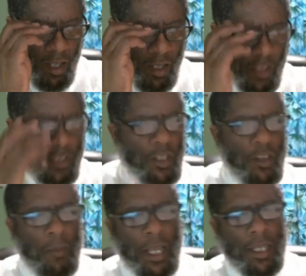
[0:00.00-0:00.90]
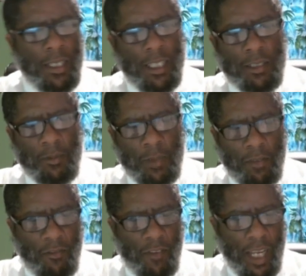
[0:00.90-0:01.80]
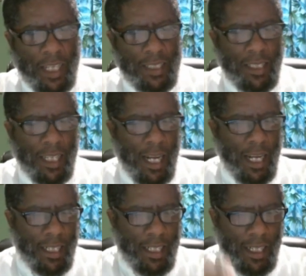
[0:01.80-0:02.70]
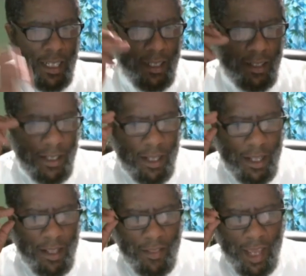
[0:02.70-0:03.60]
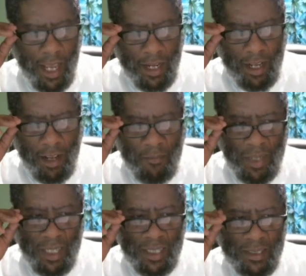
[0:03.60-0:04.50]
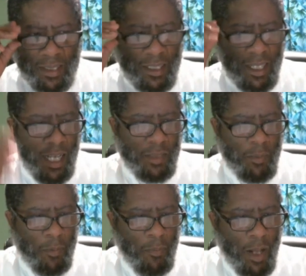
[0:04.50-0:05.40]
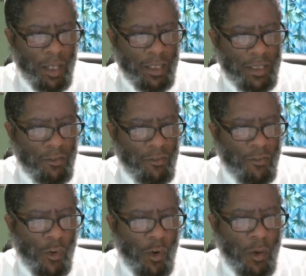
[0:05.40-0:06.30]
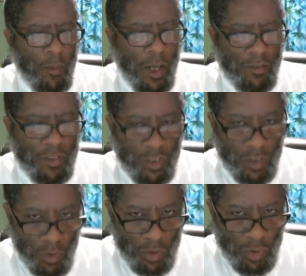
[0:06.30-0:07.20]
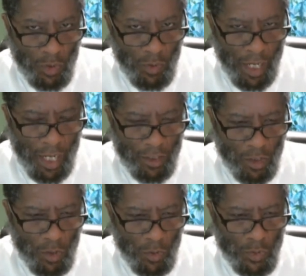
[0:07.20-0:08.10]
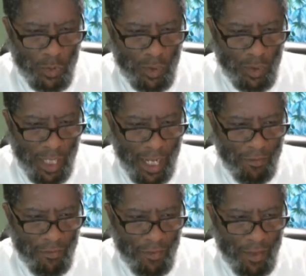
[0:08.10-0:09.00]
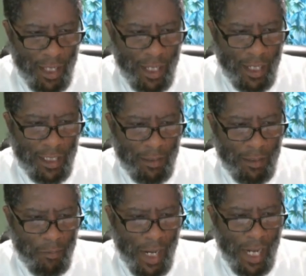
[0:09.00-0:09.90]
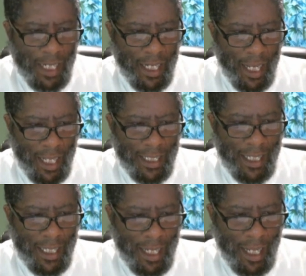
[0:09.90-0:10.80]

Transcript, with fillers: The term Hellenism conveys the idea that a mixed cosmopolitan form of social and cultural life combining Hellen,